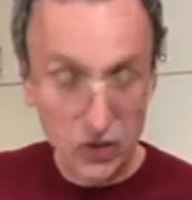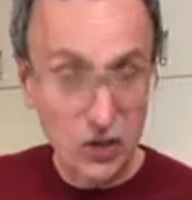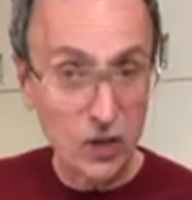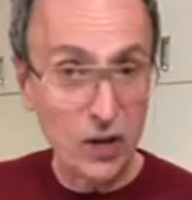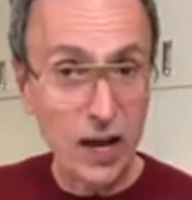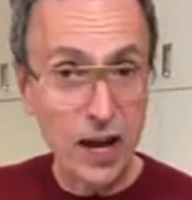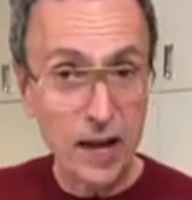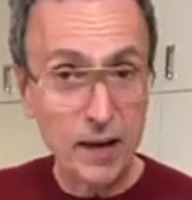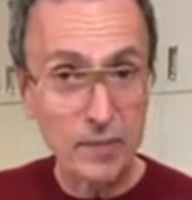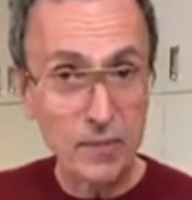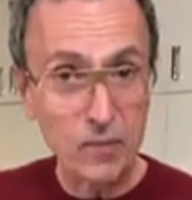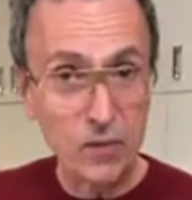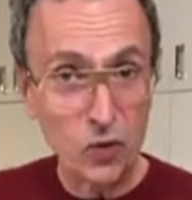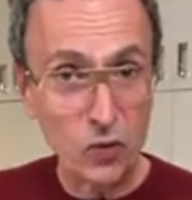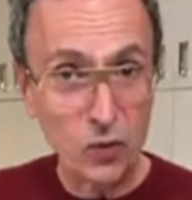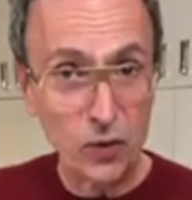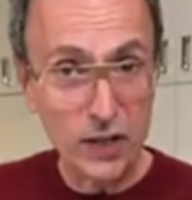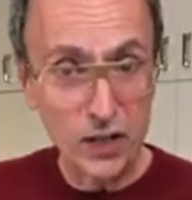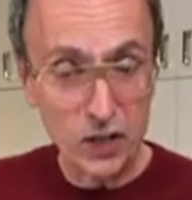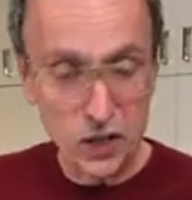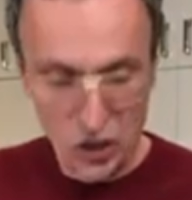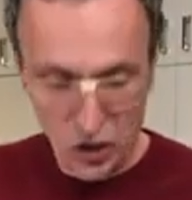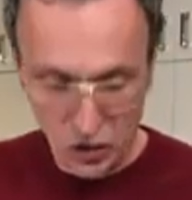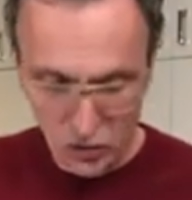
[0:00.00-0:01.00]
So I'm
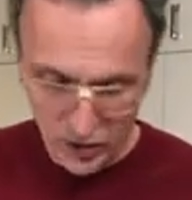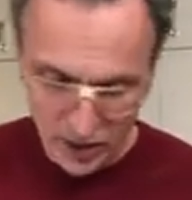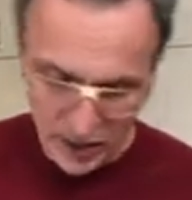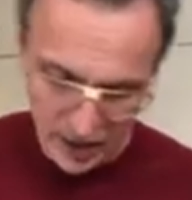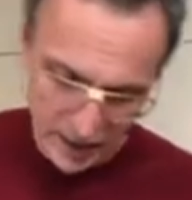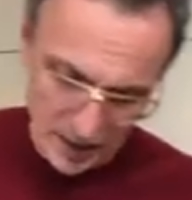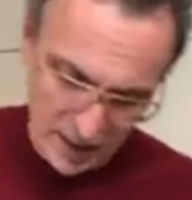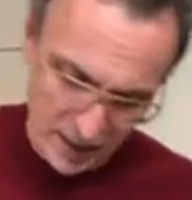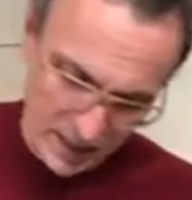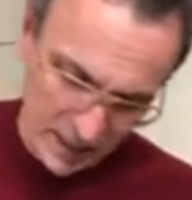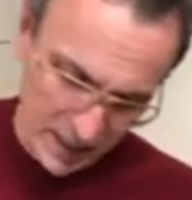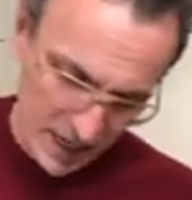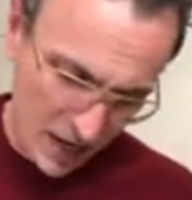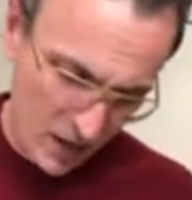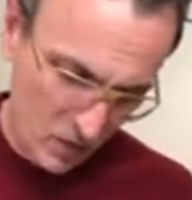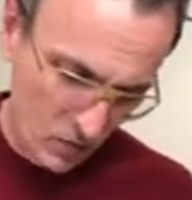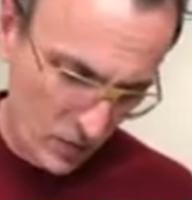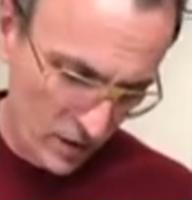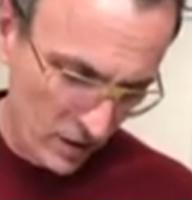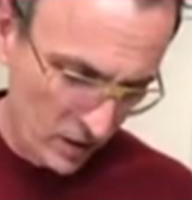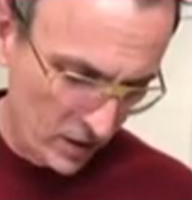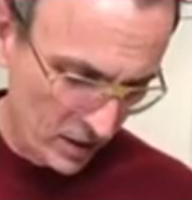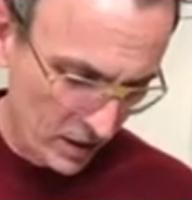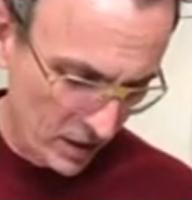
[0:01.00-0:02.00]
going to, it doesn't say
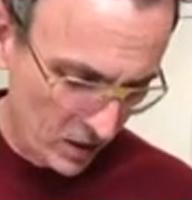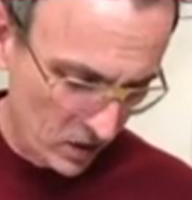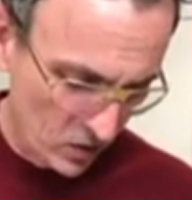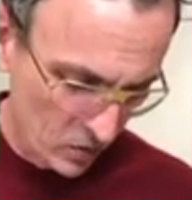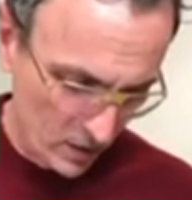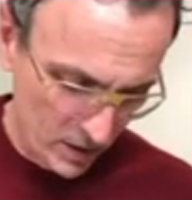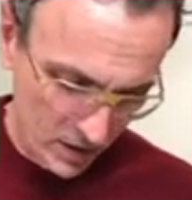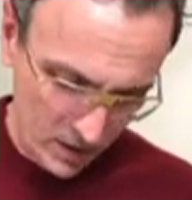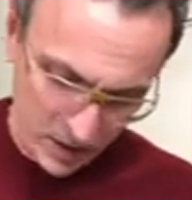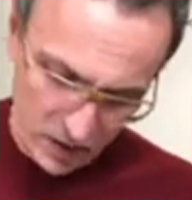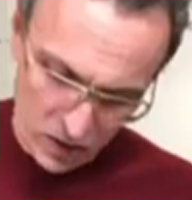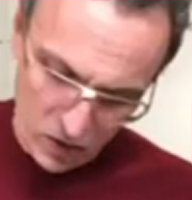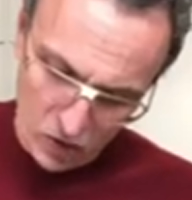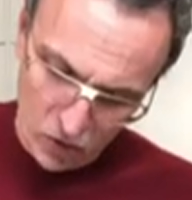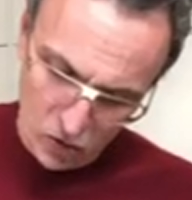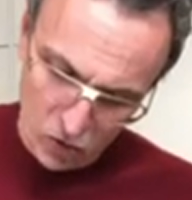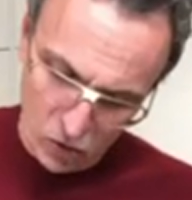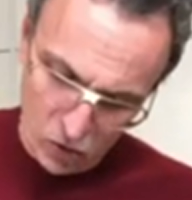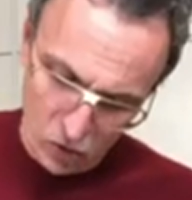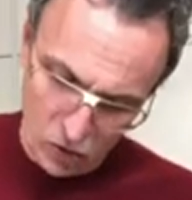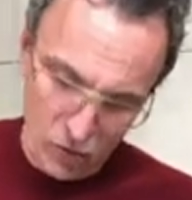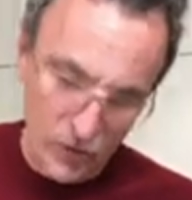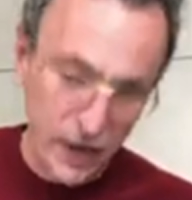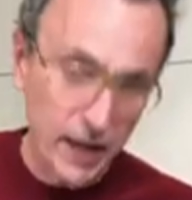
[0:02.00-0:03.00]
whether this one's
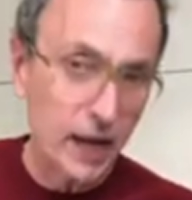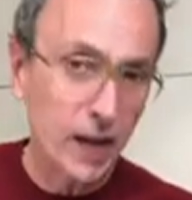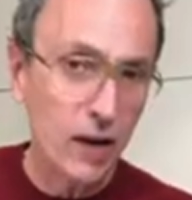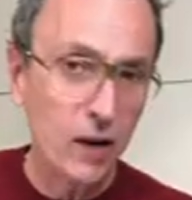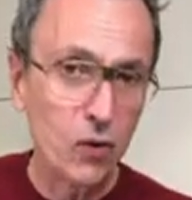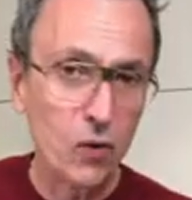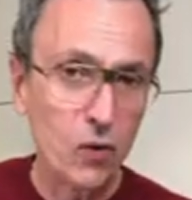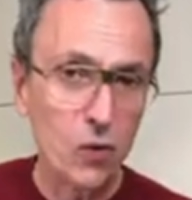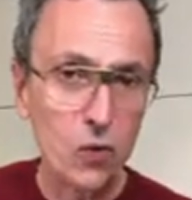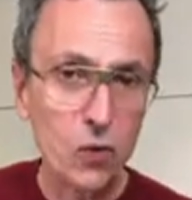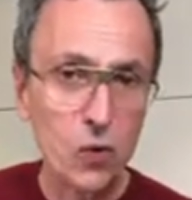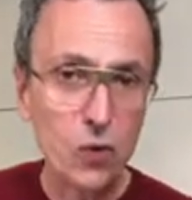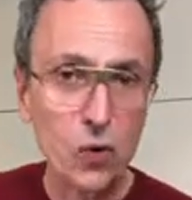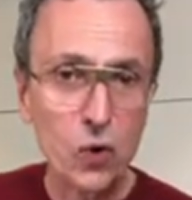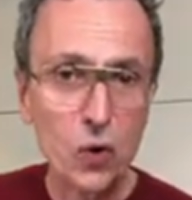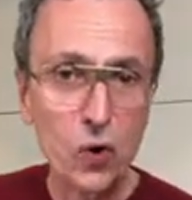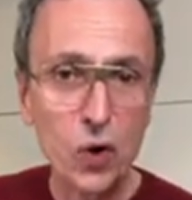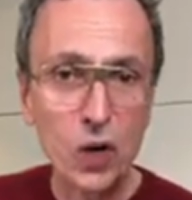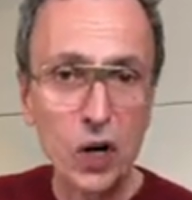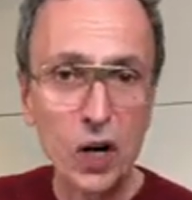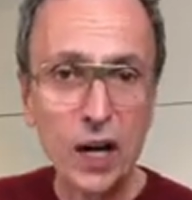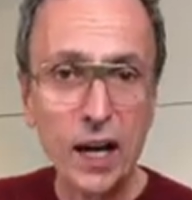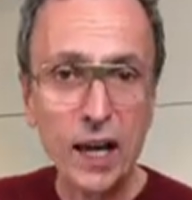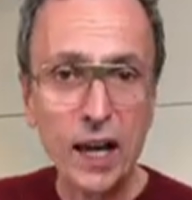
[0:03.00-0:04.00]
Earl Grey
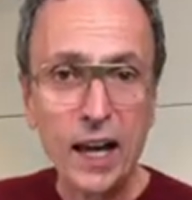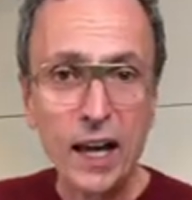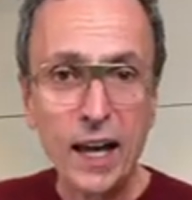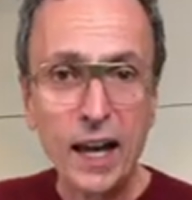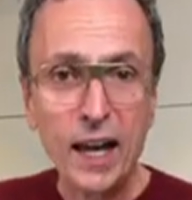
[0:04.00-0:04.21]
or